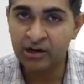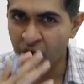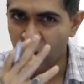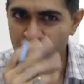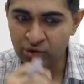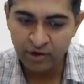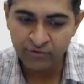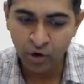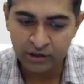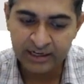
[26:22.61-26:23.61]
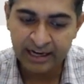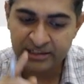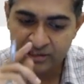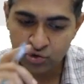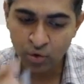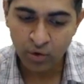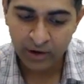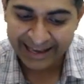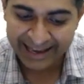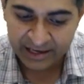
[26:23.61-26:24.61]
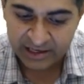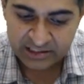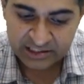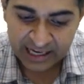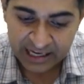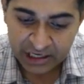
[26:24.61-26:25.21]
Now you have got an idea. So A is,